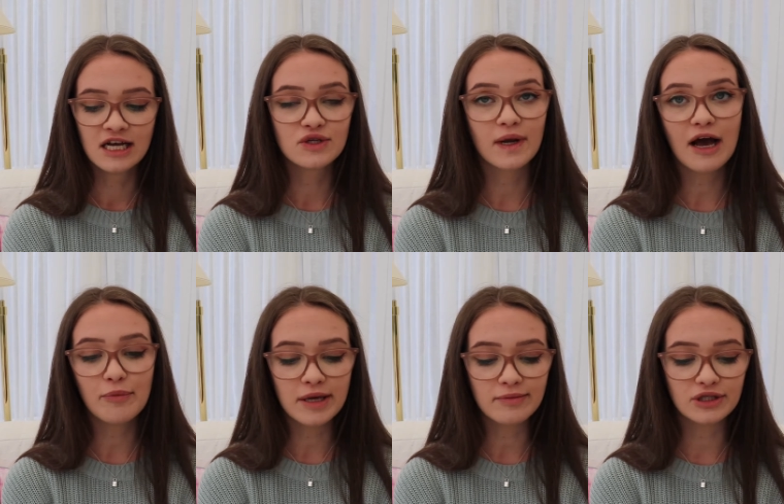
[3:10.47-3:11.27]
to allow
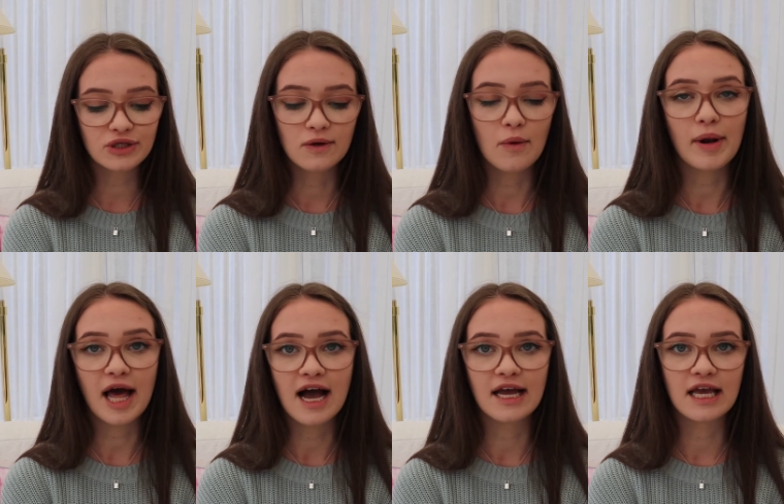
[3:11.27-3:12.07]
people to
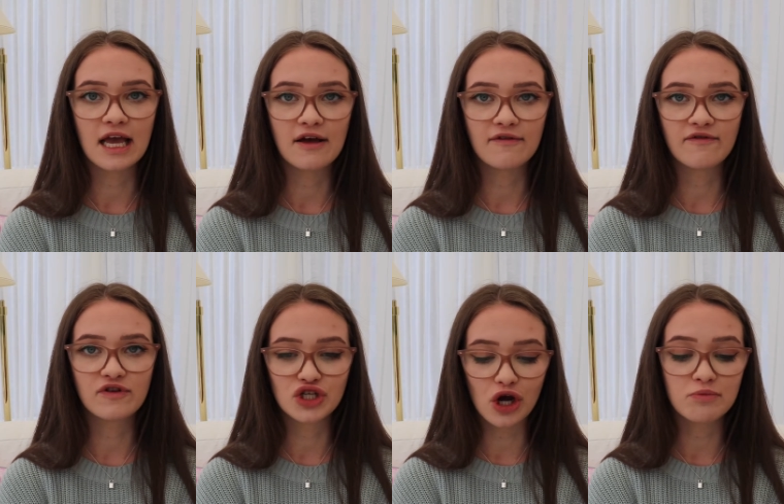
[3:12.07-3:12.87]
apply for
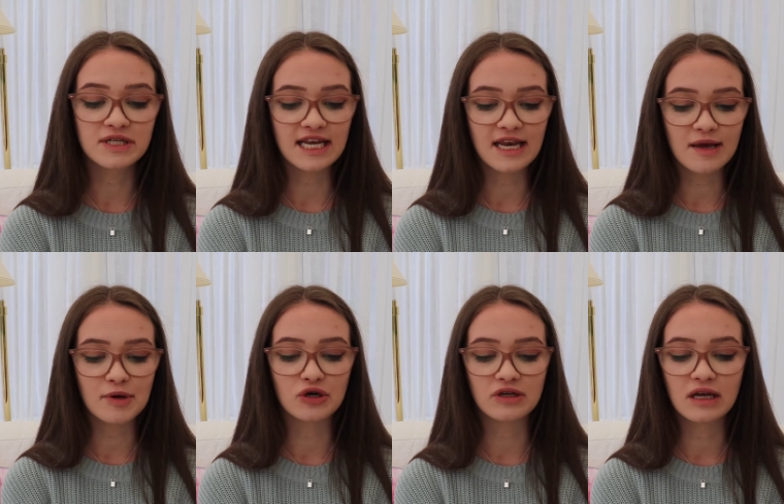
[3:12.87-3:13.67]
jobs in
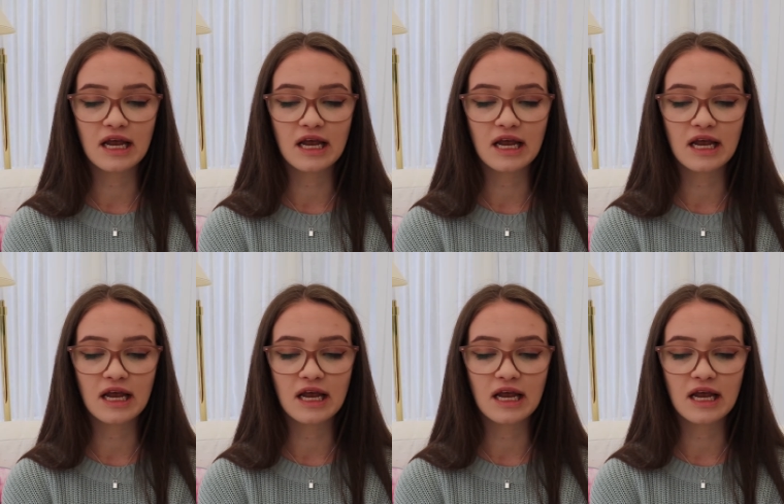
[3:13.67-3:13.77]
neighbourhood